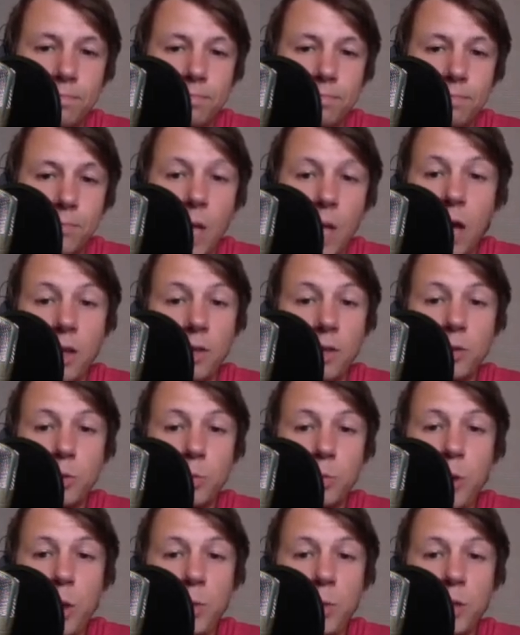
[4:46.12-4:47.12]

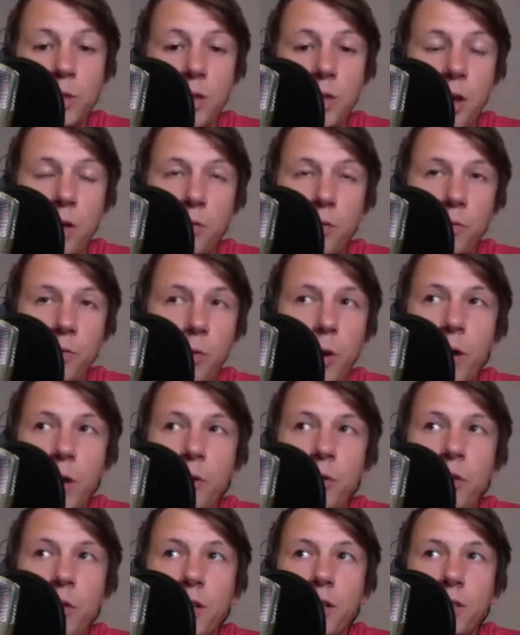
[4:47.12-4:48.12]
There's probably a ton of
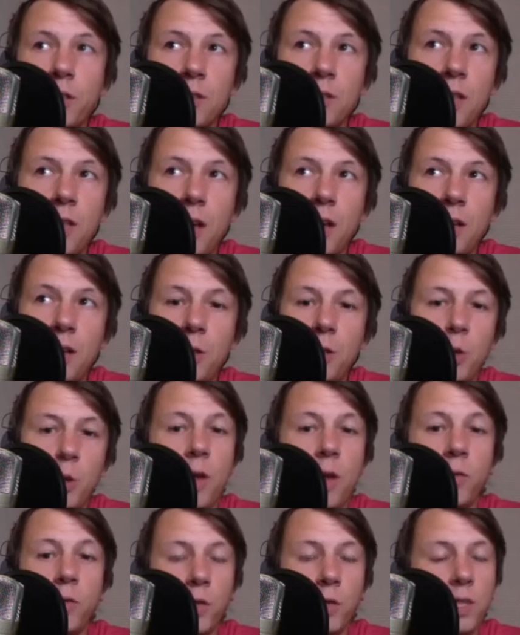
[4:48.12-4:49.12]
rare things that you
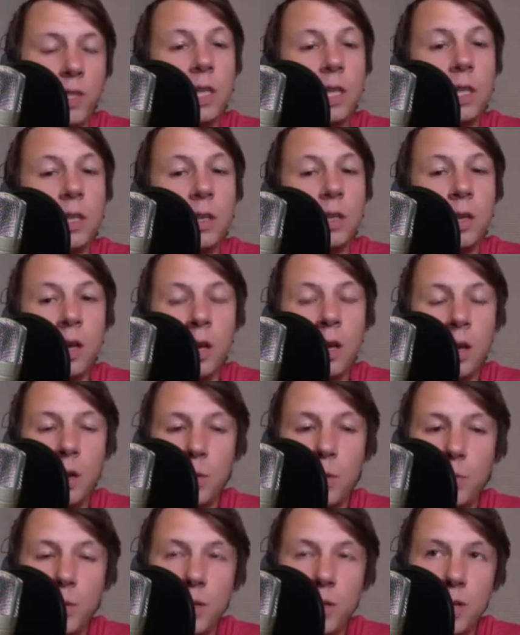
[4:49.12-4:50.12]
never see
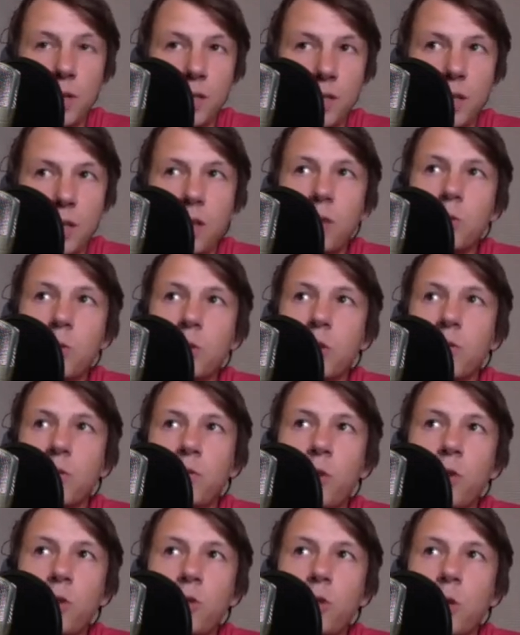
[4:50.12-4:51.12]
because I think it was the
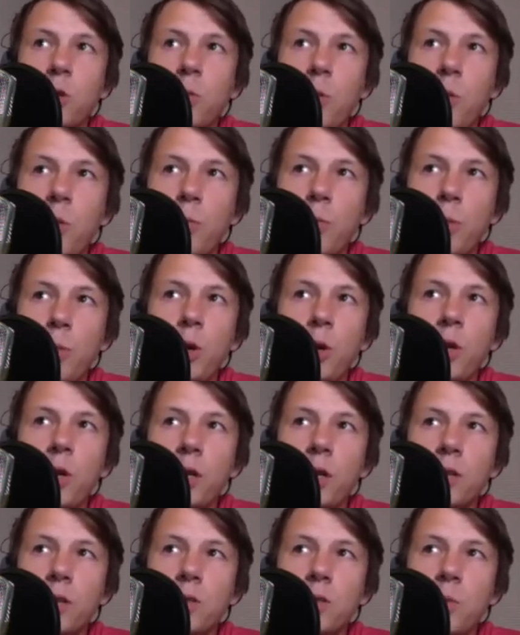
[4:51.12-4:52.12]
first year we were
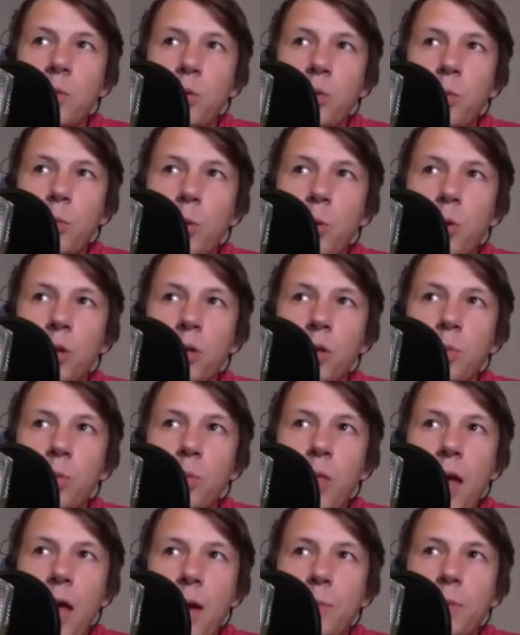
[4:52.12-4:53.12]
birding, someone reported a
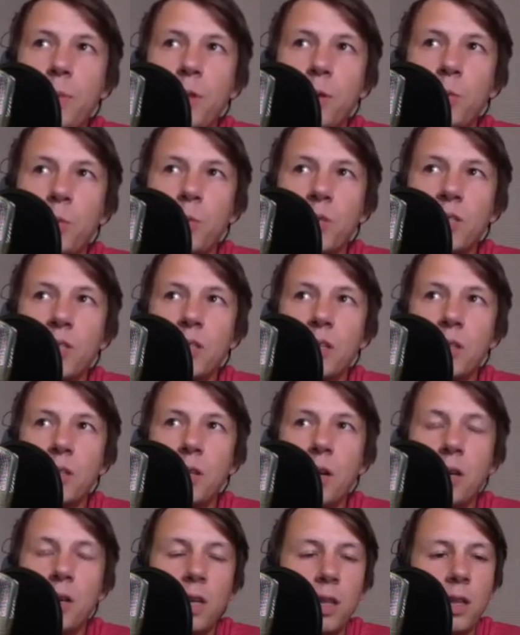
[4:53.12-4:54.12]
black-bellied whistling
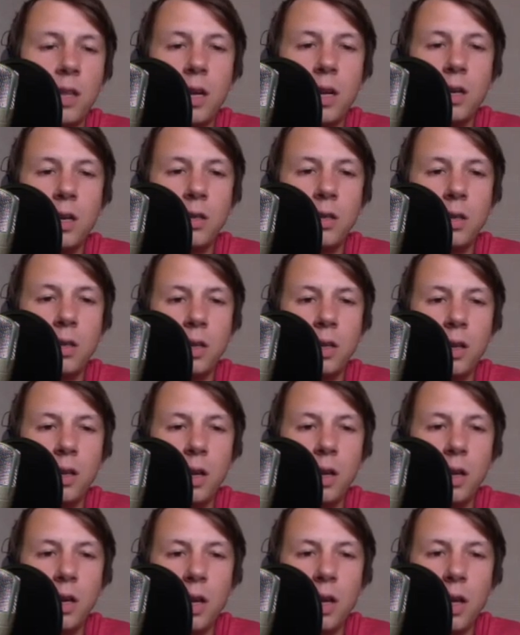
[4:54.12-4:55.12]
duck in there.
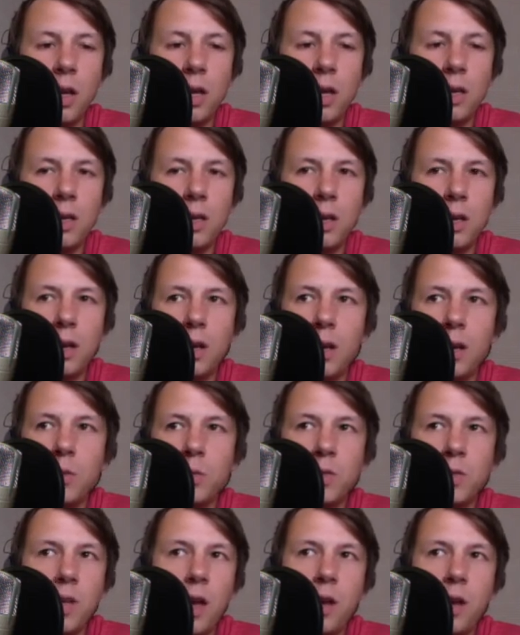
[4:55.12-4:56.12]
And it
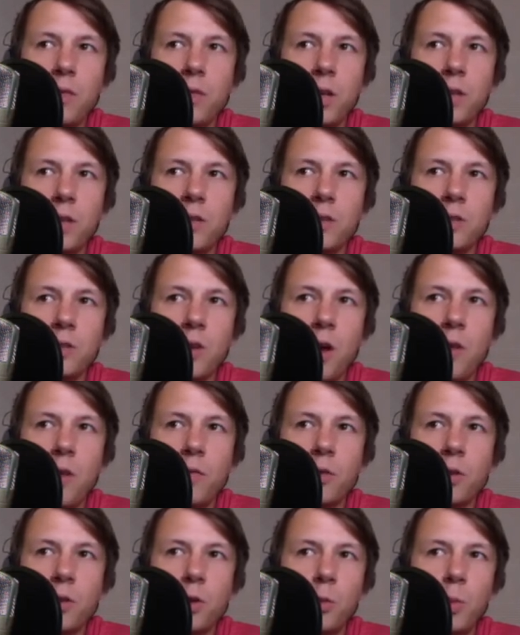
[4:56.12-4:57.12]
was kind of like they saw
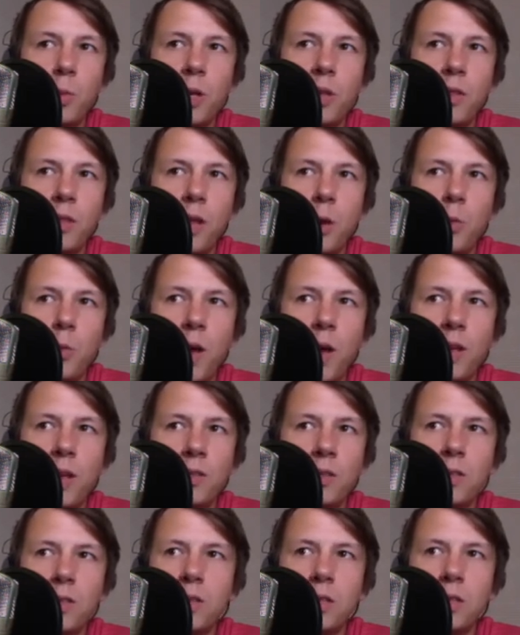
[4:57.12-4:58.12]
it for a little bit and then it went
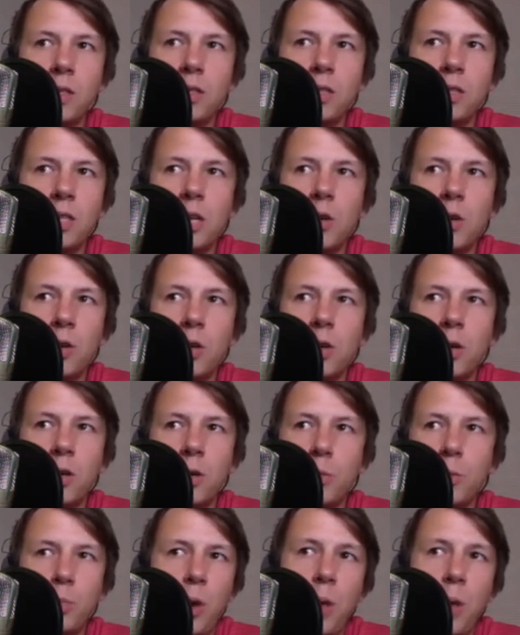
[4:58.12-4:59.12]
into the interior
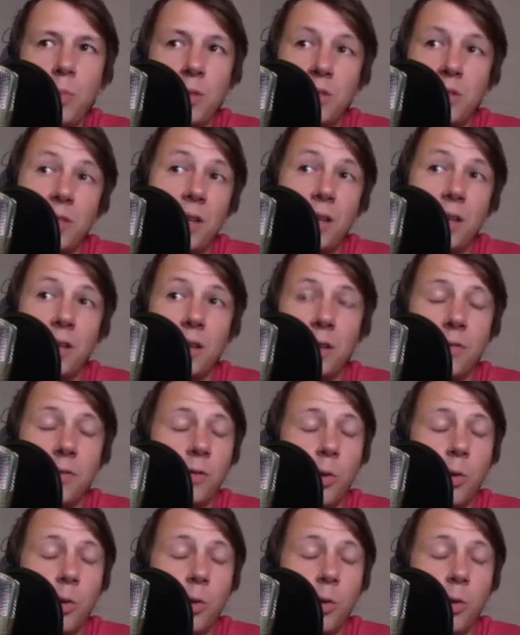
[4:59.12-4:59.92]
and it probably stayed there for a